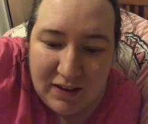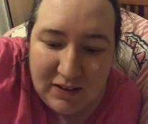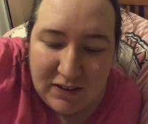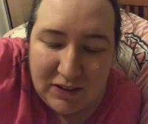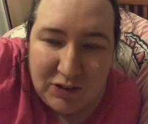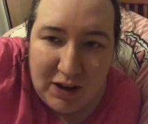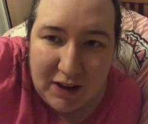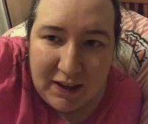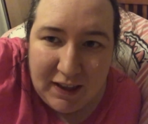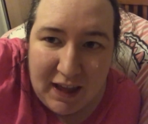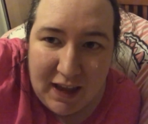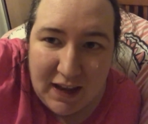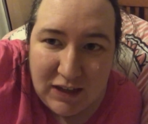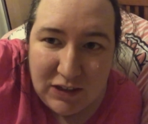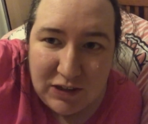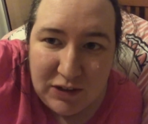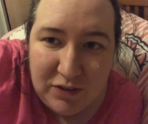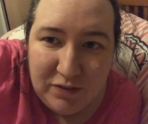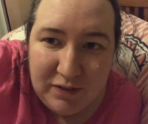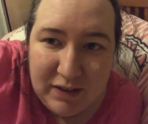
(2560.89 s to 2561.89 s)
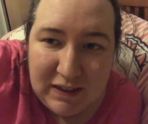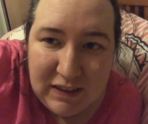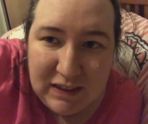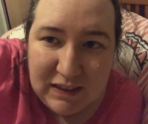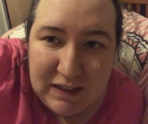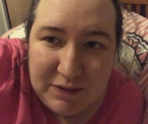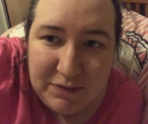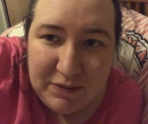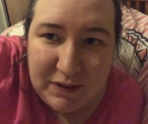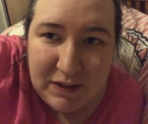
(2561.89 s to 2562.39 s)
Just trying to get into a
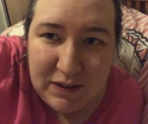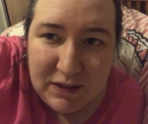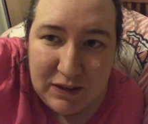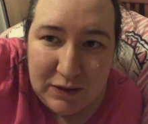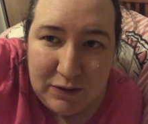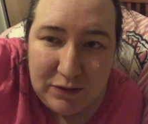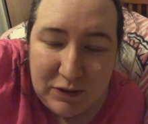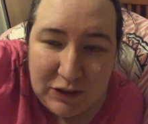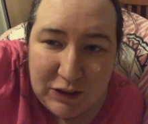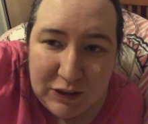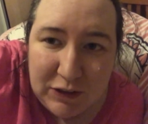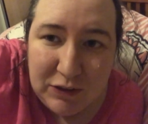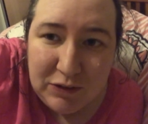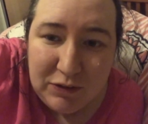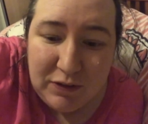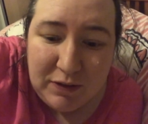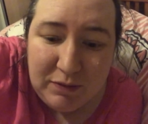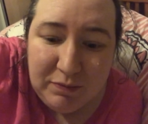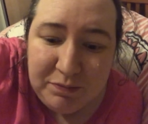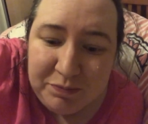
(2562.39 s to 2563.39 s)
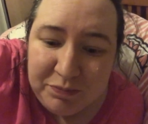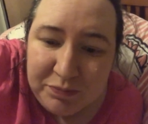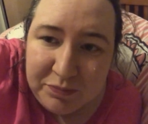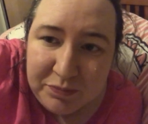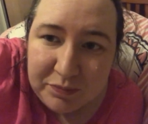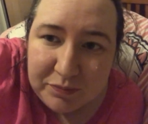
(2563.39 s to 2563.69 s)
routine with the two children.